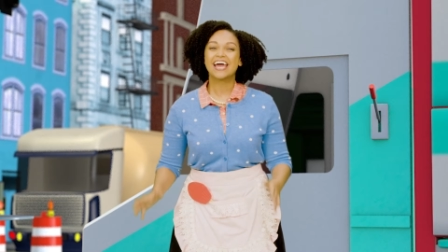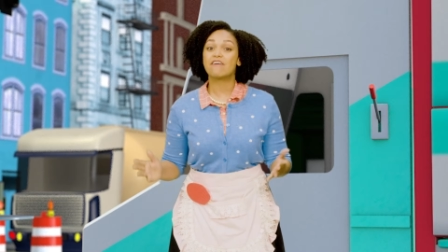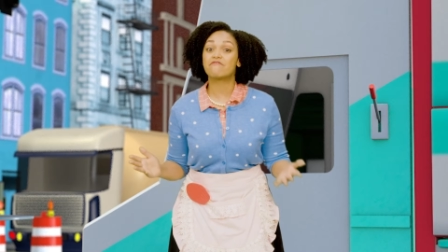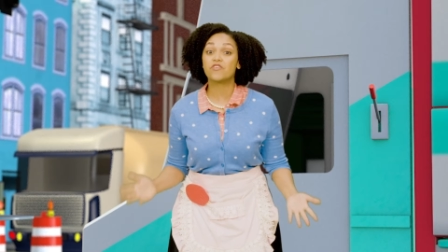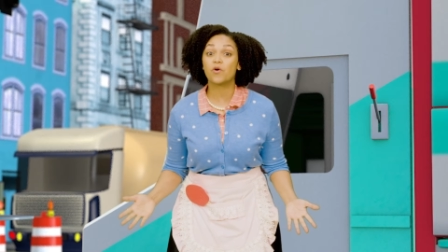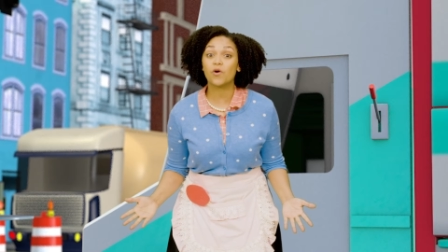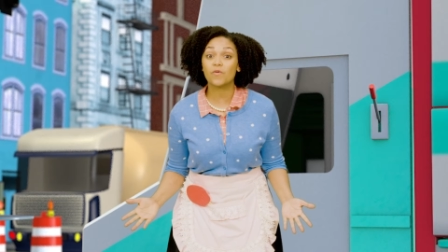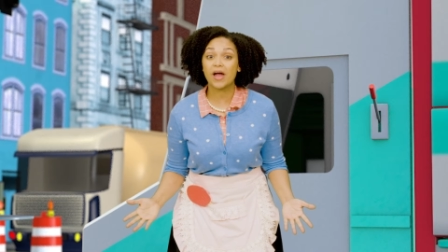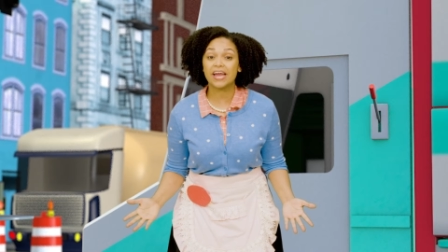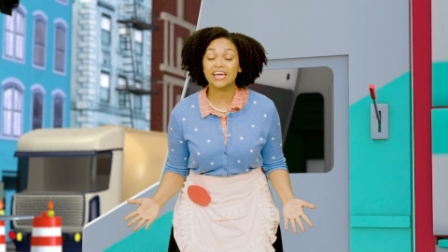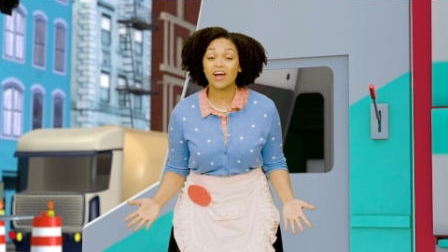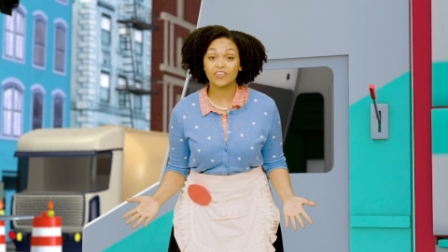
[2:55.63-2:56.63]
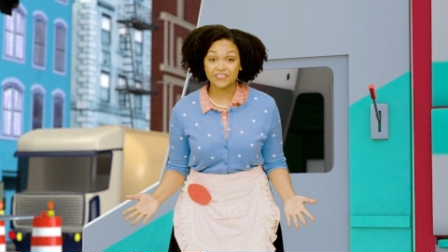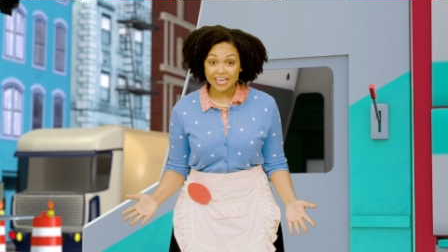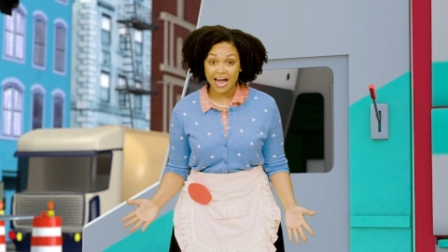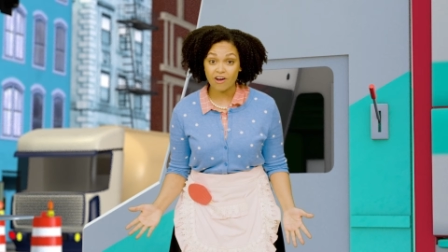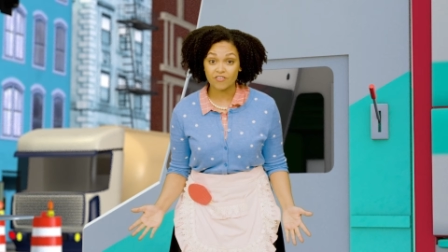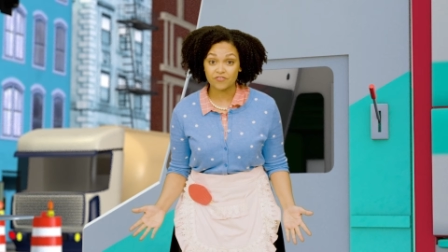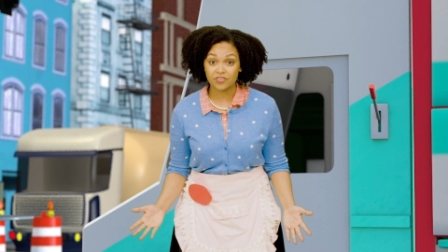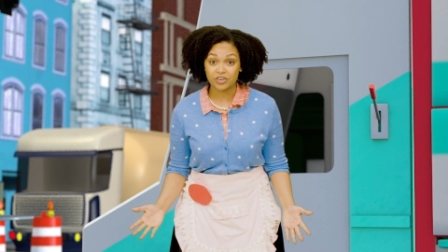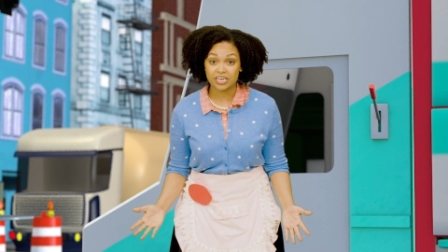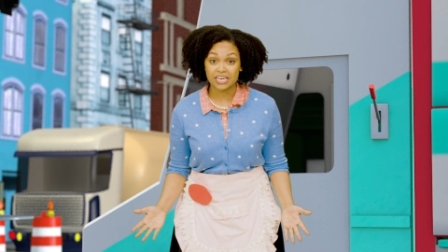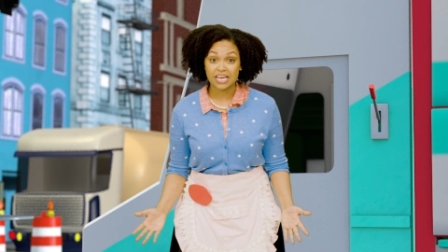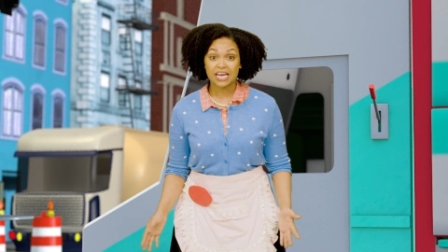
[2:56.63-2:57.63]
If you're ready on the count of
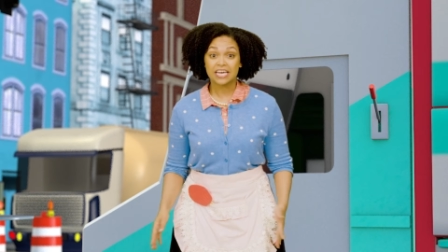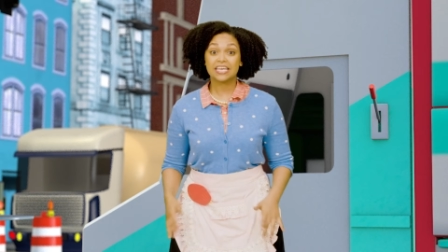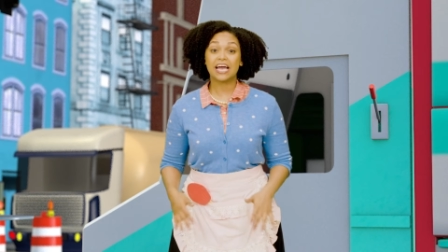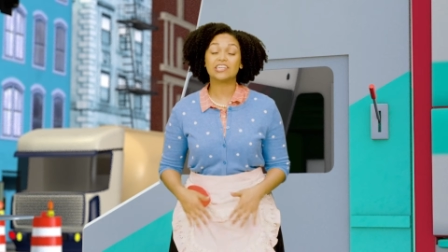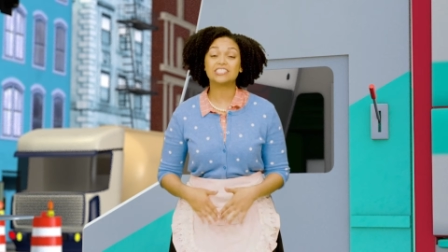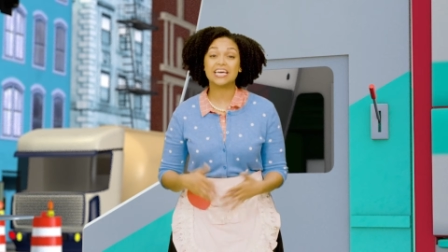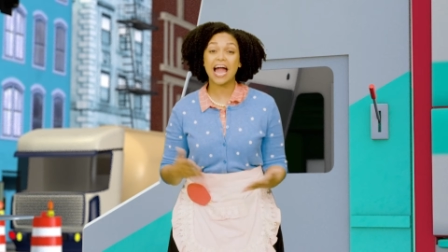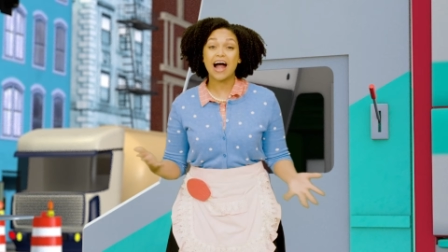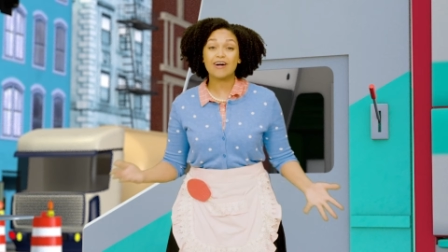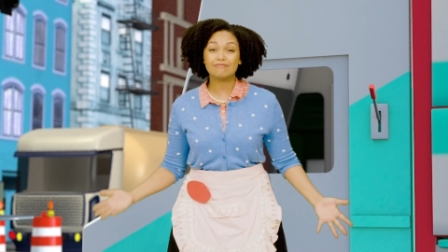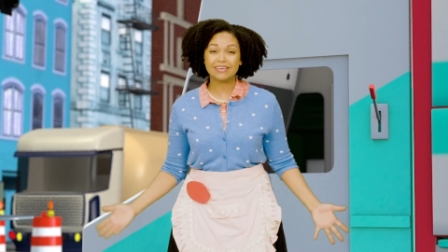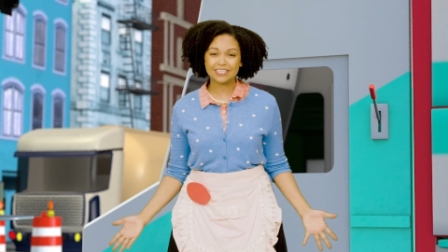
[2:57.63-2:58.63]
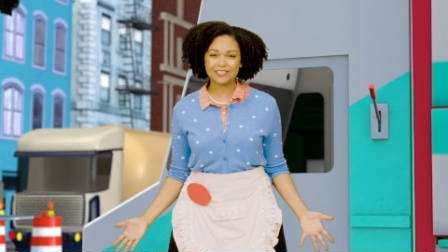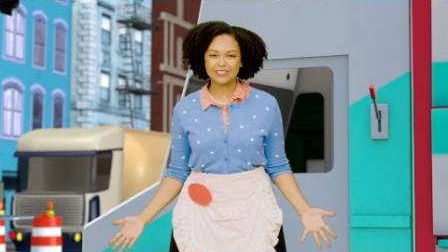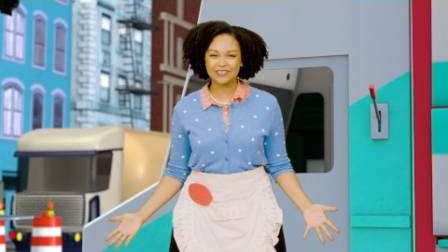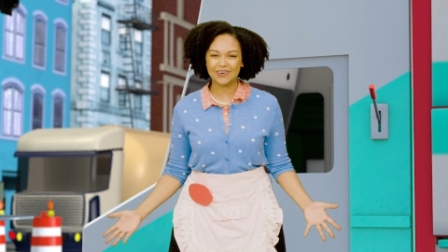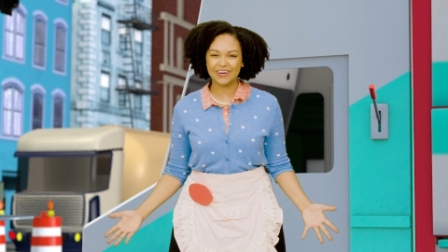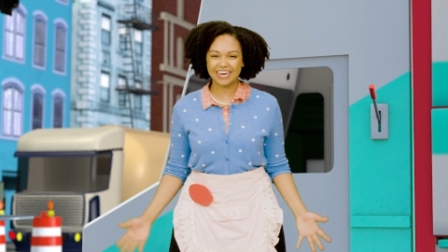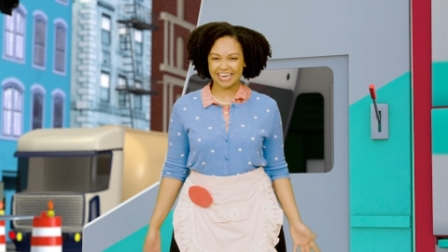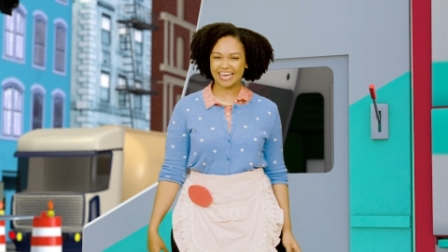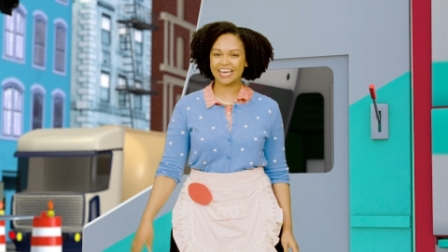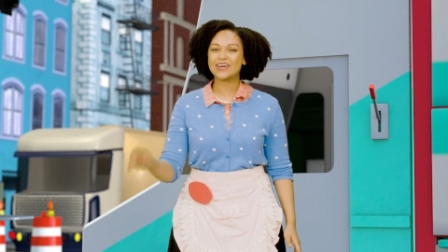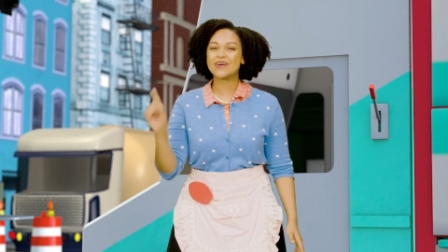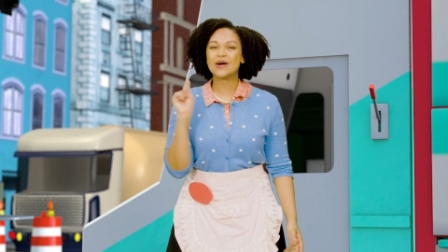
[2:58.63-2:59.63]
three, yell, tell me a story.